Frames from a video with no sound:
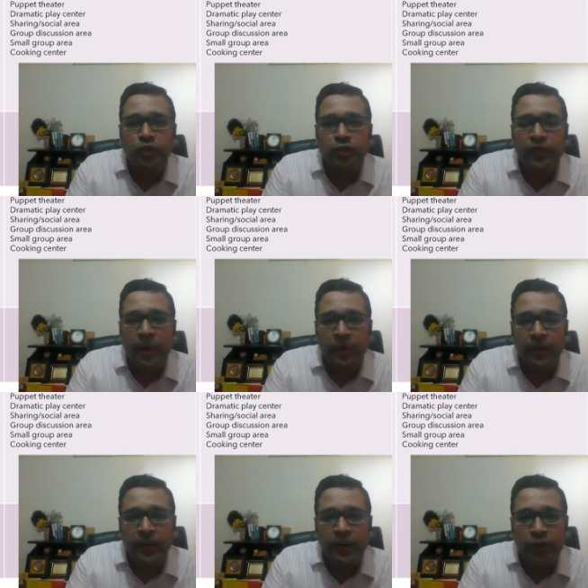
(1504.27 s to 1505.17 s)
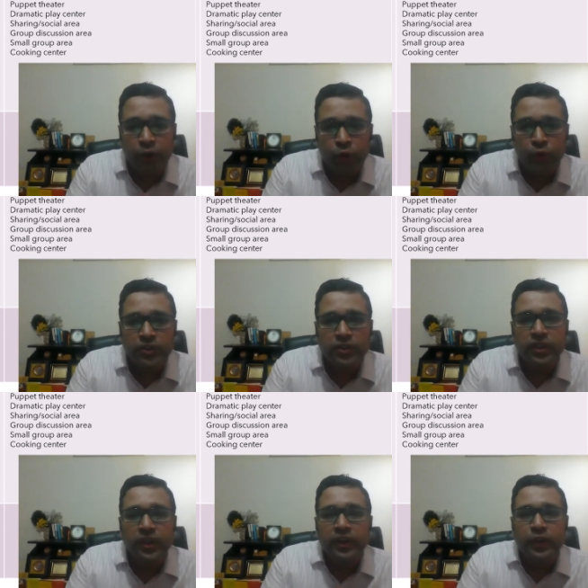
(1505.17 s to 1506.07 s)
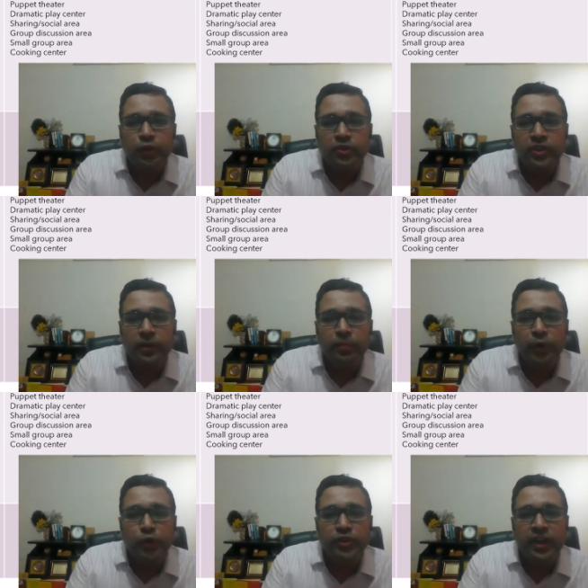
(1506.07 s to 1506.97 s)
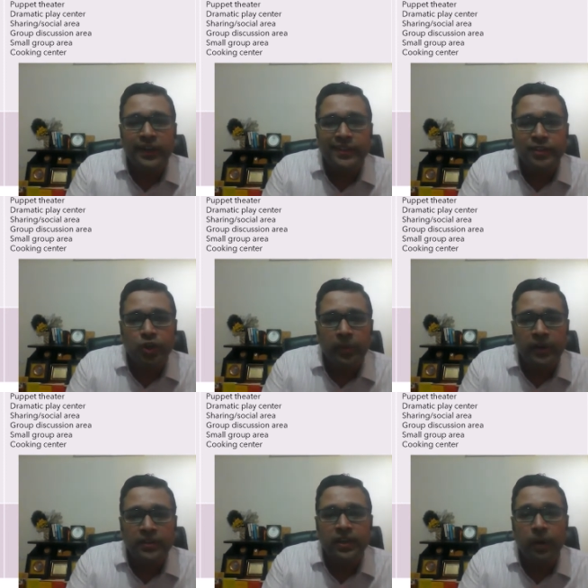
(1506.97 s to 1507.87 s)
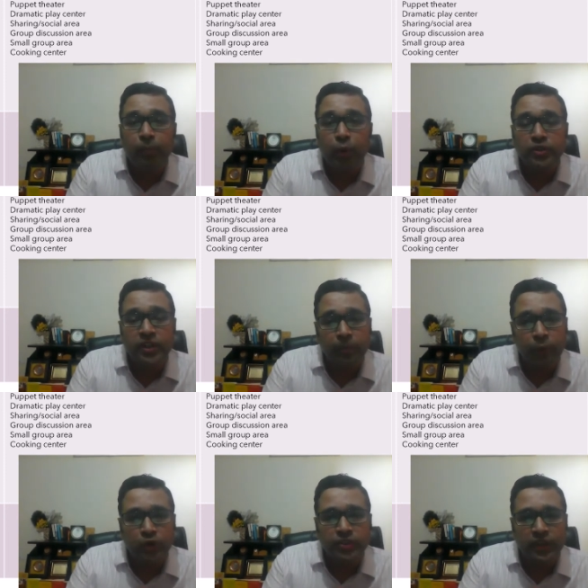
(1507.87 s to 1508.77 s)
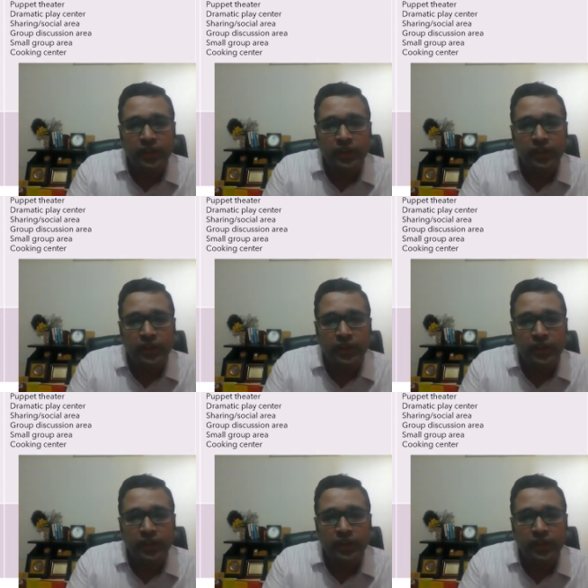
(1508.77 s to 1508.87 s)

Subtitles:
to familiar tunes, using musical instruments, composing music.